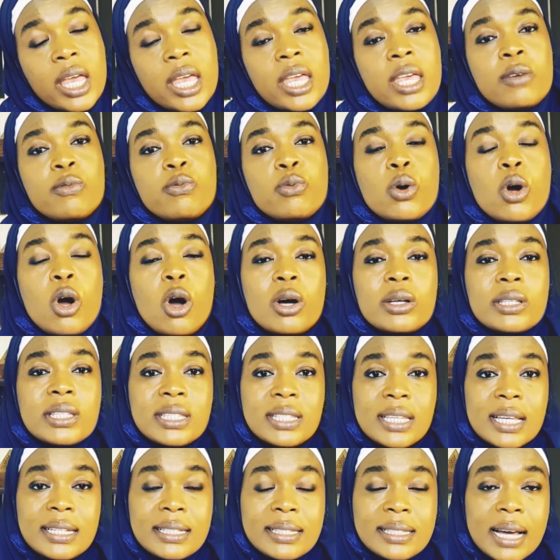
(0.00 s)
If we all
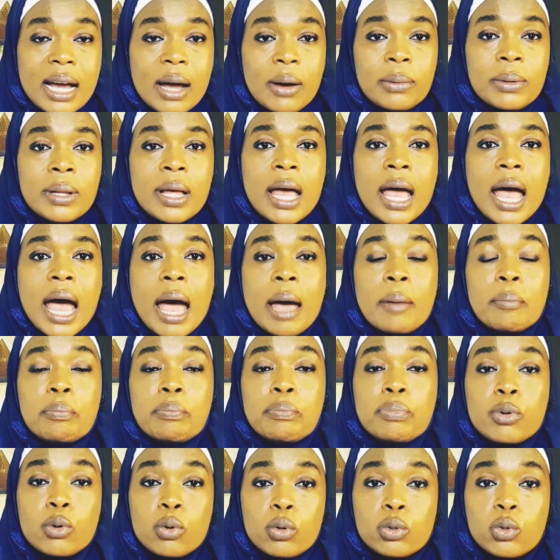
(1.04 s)
sit down and
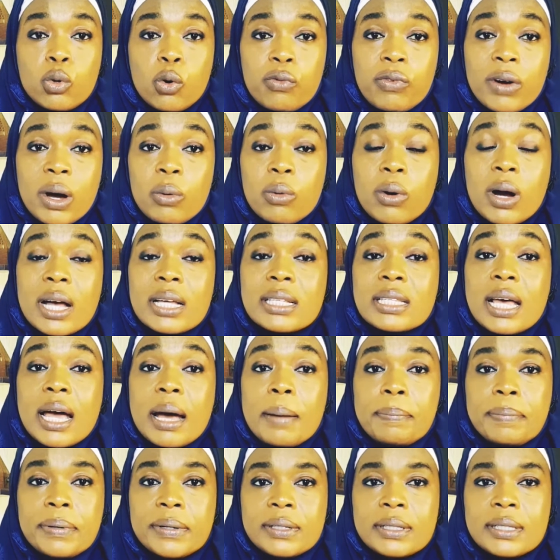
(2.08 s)
brood over what has
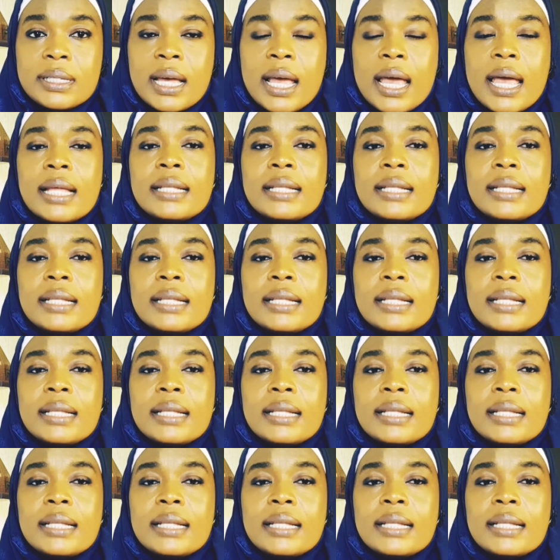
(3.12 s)
happened,